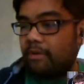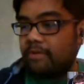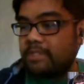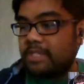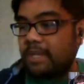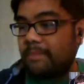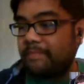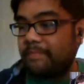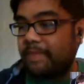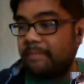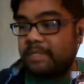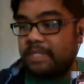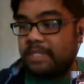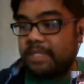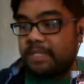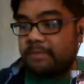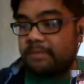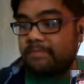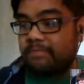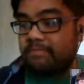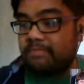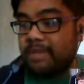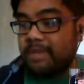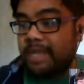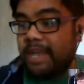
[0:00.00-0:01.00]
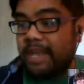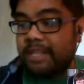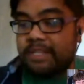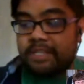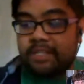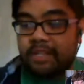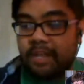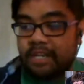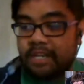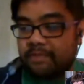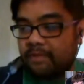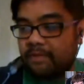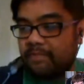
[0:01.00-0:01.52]
sometimes
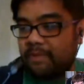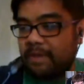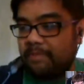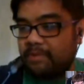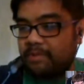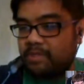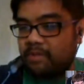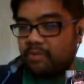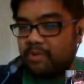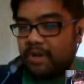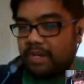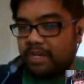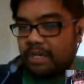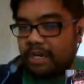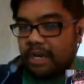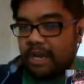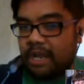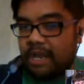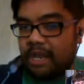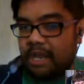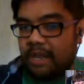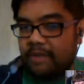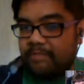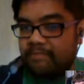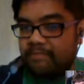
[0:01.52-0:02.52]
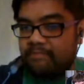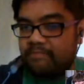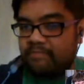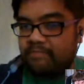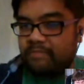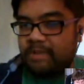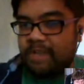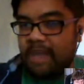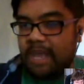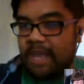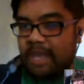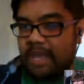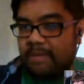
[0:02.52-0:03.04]
it's nice for people to watch a
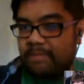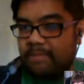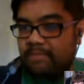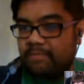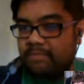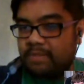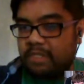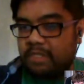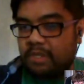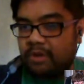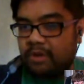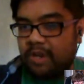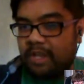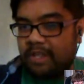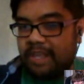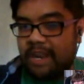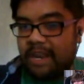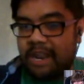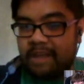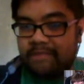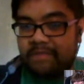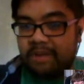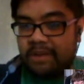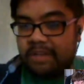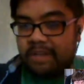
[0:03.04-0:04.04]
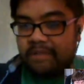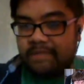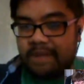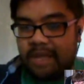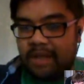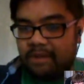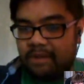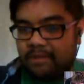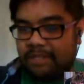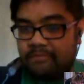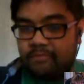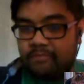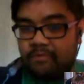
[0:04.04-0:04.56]
game so that they'd have an idea of
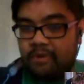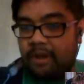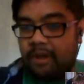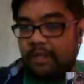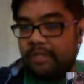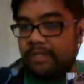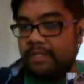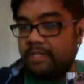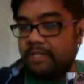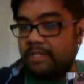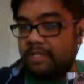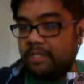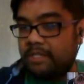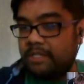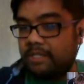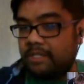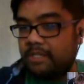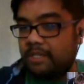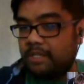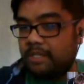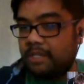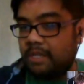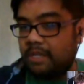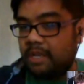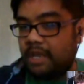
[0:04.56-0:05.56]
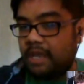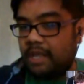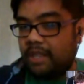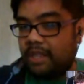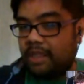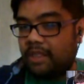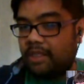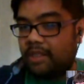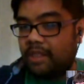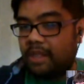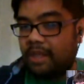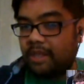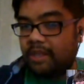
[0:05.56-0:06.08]
how it runs.
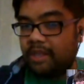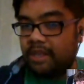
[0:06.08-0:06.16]
And